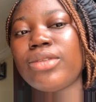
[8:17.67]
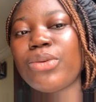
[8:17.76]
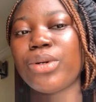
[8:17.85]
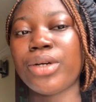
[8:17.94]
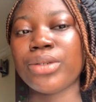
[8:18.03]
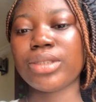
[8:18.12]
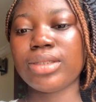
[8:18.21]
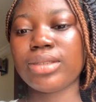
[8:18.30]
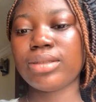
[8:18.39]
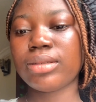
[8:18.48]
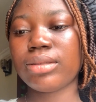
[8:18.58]
What
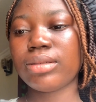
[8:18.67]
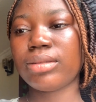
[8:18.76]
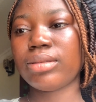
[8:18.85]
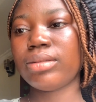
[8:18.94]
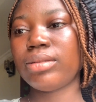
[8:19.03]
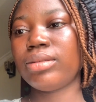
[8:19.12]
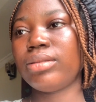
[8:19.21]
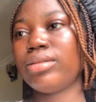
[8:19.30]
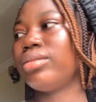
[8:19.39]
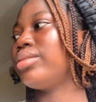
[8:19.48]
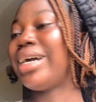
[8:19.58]
else?
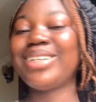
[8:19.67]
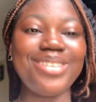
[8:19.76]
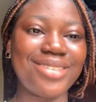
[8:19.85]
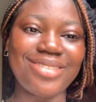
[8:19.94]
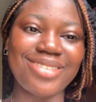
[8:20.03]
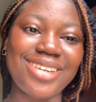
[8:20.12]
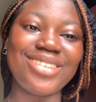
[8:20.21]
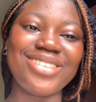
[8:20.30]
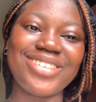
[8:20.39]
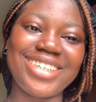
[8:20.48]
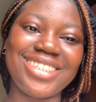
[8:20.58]
I don't know
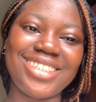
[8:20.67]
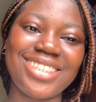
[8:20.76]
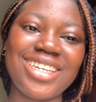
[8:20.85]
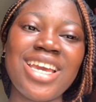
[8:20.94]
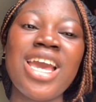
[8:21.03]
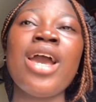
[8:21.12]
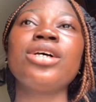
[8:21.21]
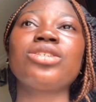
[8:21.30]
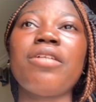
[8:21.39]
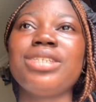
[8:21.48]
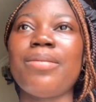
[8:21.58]
how I did.
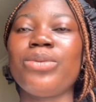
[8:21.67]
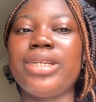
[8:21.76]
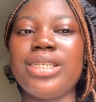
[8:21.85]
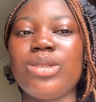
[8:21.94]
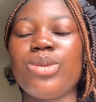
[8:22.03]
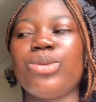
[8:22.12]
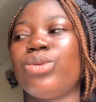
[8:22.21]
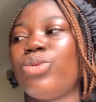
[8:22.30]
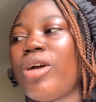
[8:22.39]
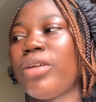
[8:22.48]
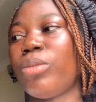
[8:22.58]
So I haven't slept the night,
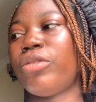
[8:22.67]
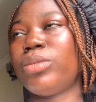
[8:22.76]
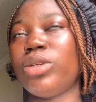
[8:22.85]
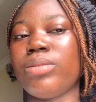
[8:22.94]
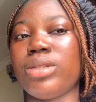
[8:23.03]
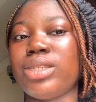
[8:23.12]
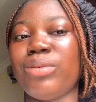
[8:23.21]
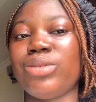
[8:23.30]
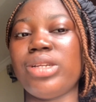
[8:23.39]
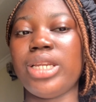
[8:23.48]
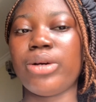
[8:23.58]
so after I come from this place, I'm gonna lay